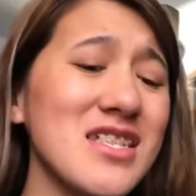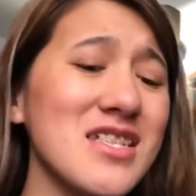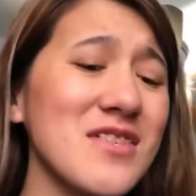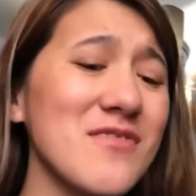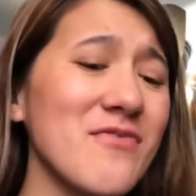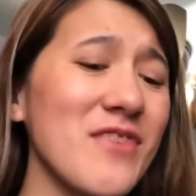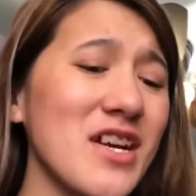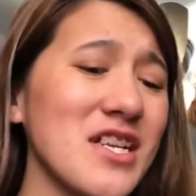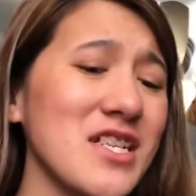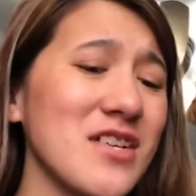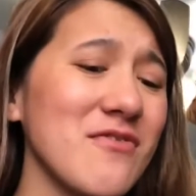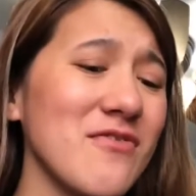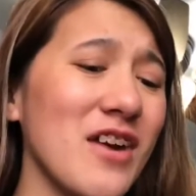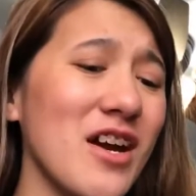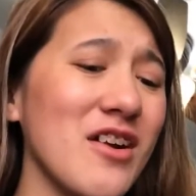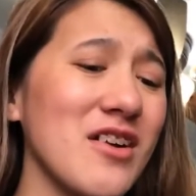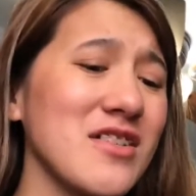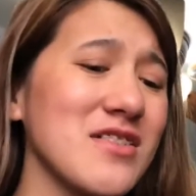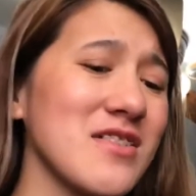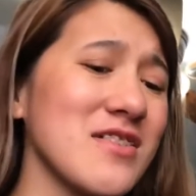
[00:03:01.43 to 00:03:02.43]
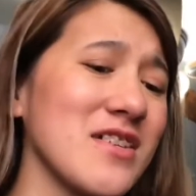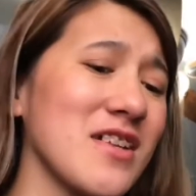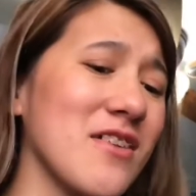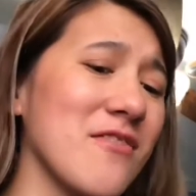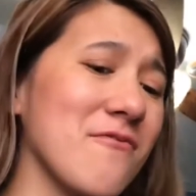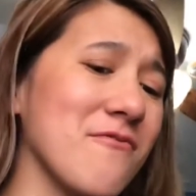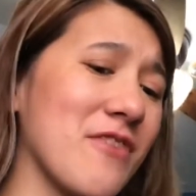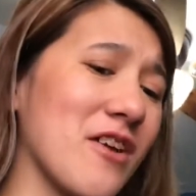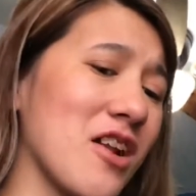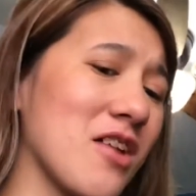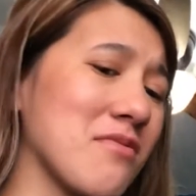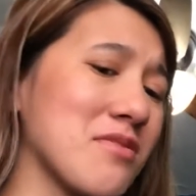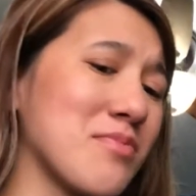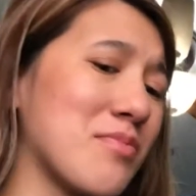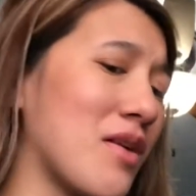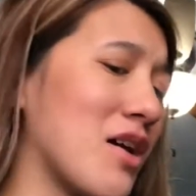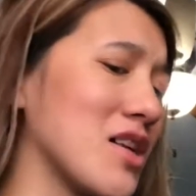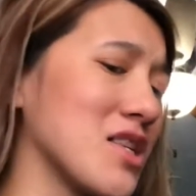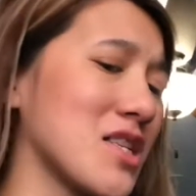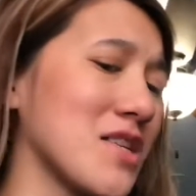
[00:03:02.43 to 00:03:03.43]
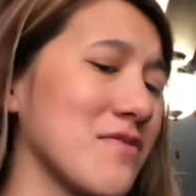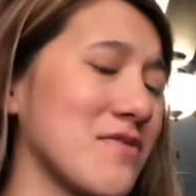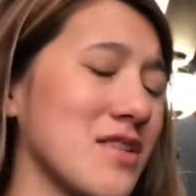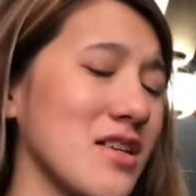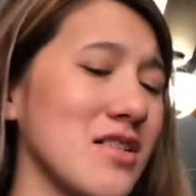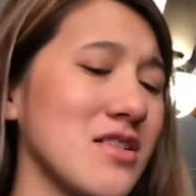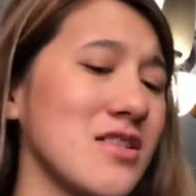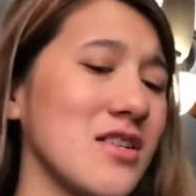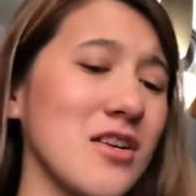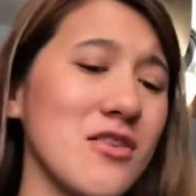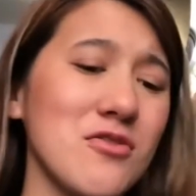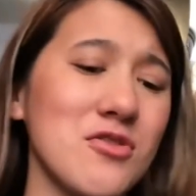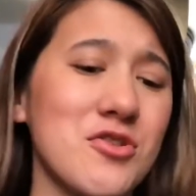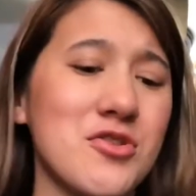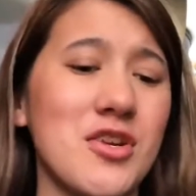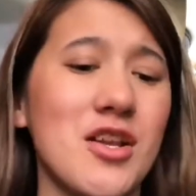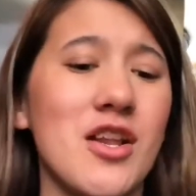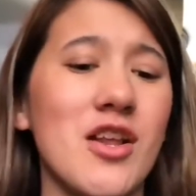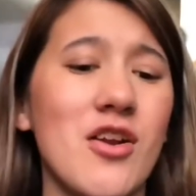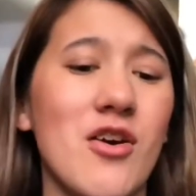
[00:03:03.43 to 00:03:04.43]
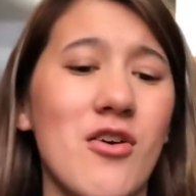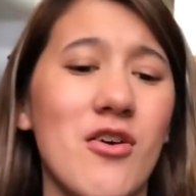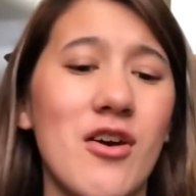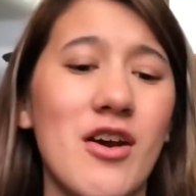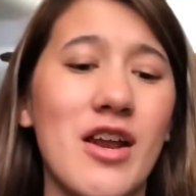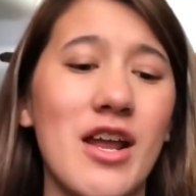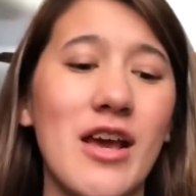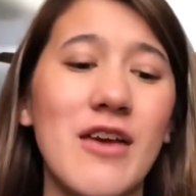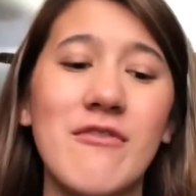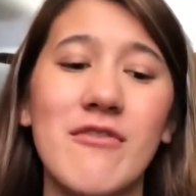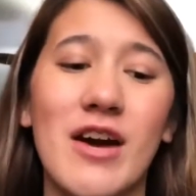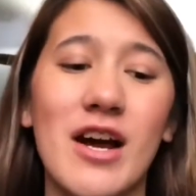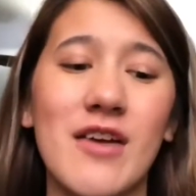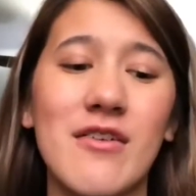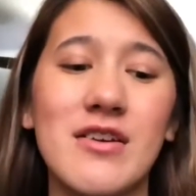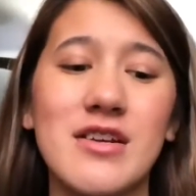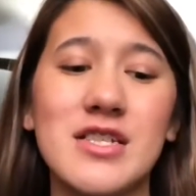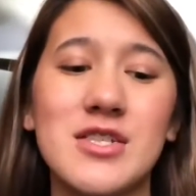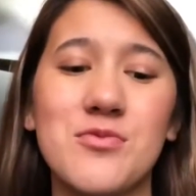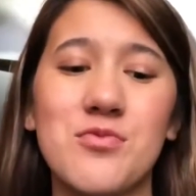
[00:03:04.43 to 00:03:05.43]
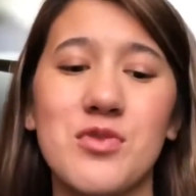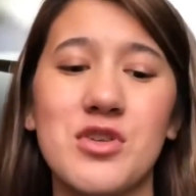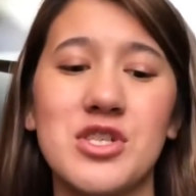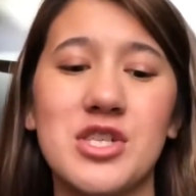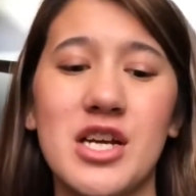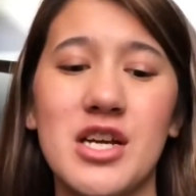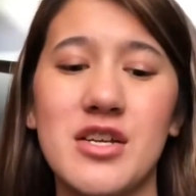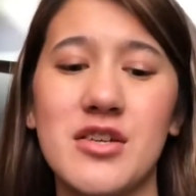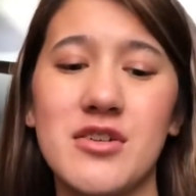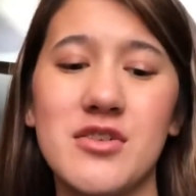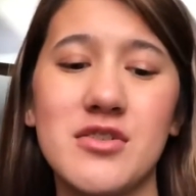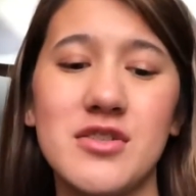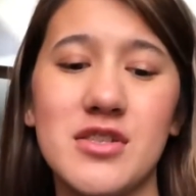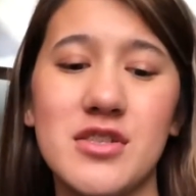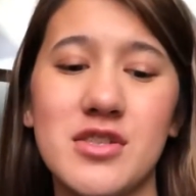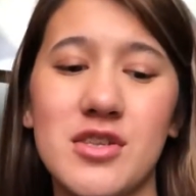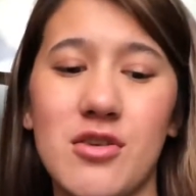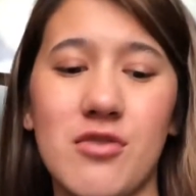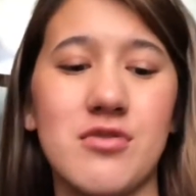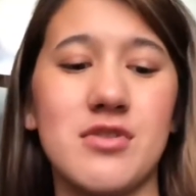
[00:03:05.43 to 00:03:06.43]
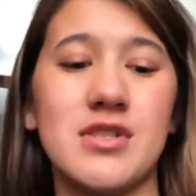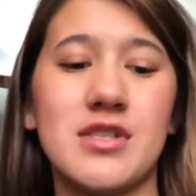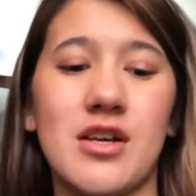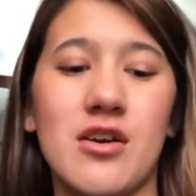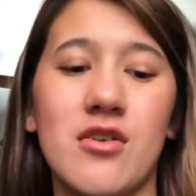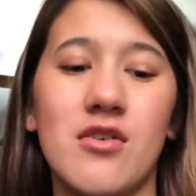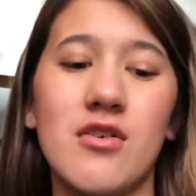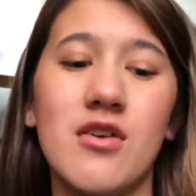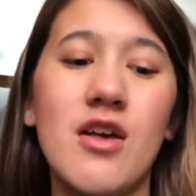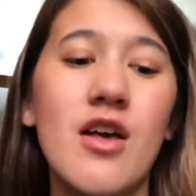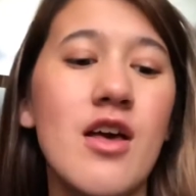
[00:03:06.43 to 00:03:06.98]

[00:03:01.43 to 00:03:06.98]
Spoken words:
infecting virus is an enveloped positive sense single-stranded RNA virus which enters its host cell